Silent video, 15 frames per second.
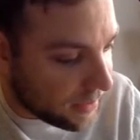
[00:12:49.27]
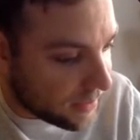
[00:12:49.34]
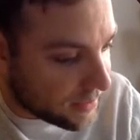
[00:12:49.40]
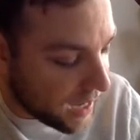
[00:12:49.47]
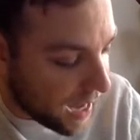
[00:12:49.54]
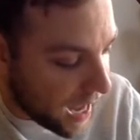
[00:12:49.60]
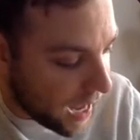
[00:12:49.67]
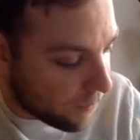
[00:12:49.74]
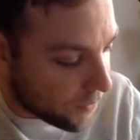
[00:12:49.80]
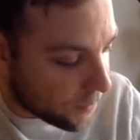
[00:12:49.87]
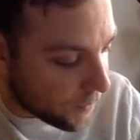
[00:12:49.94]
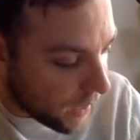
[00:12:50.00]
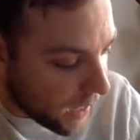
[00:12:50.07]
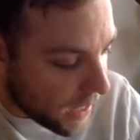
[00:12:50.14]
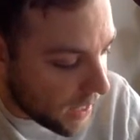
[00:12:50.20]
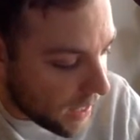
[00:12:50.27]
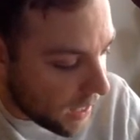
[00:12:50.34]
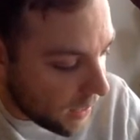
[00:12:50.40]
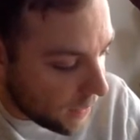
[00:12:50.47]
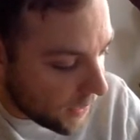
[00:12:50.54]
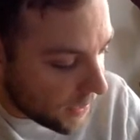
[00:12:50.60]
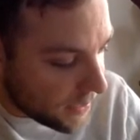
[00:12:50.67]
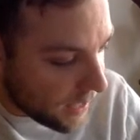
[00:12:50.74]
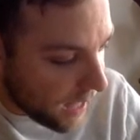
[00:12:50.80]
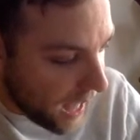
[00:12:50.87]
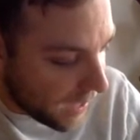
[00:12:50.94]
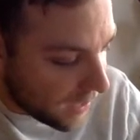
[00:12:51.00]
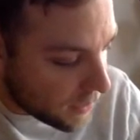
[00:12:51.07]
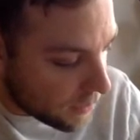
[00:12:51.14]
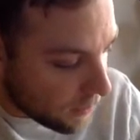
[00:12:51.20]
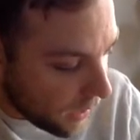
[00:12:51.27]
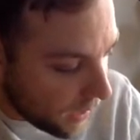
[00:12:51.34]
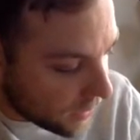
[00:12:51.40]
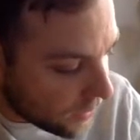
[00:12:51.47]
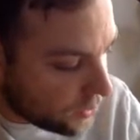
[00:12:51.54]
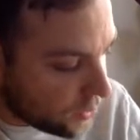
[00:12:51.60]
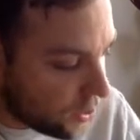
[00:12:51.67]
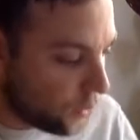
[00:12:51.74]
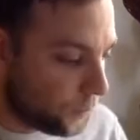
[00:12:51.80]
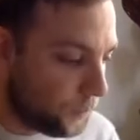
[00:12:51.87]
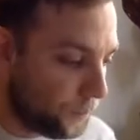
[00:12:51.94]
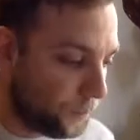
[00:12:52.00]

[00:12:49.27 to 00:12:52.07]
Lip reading: to times by this x minus 2.